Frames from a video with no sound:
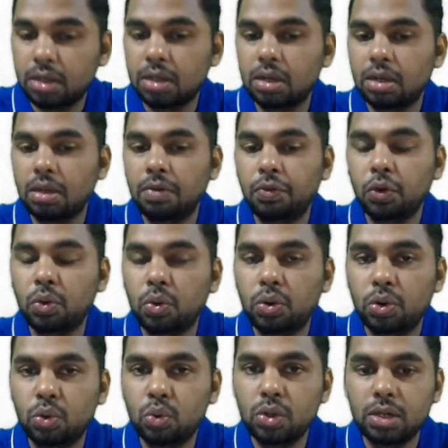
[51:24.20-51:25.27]
If you could
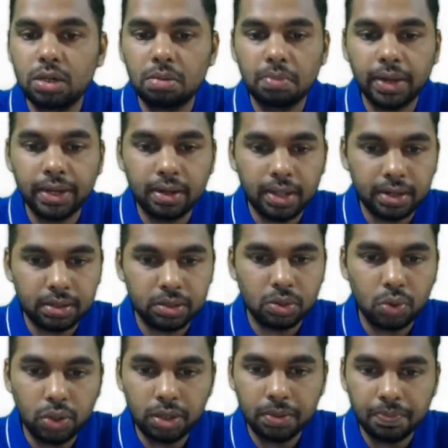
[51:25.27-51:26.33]
do it in mind, that is
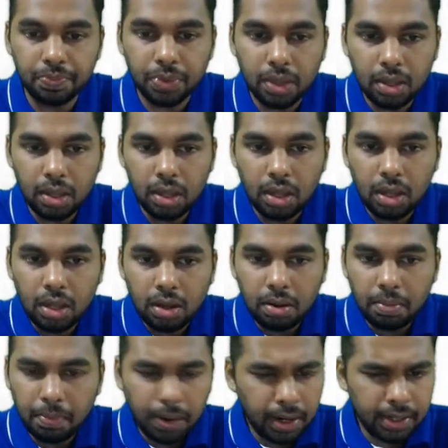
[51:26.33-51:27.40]
good.
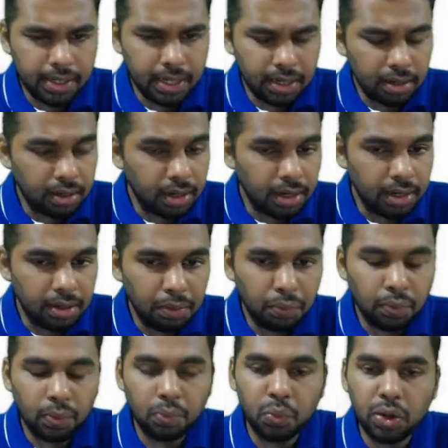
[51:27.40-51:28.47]
But generally,
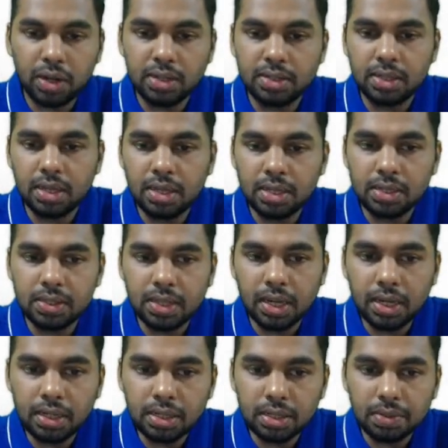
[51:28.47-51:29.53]
what I say is
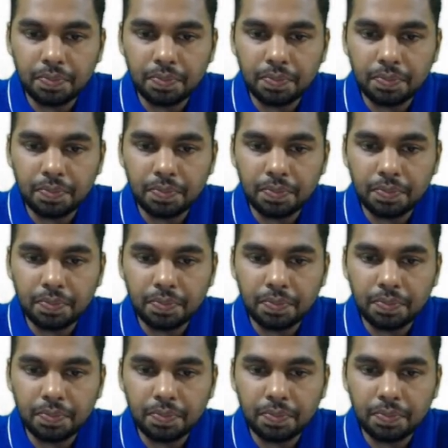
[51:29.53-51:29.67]
that,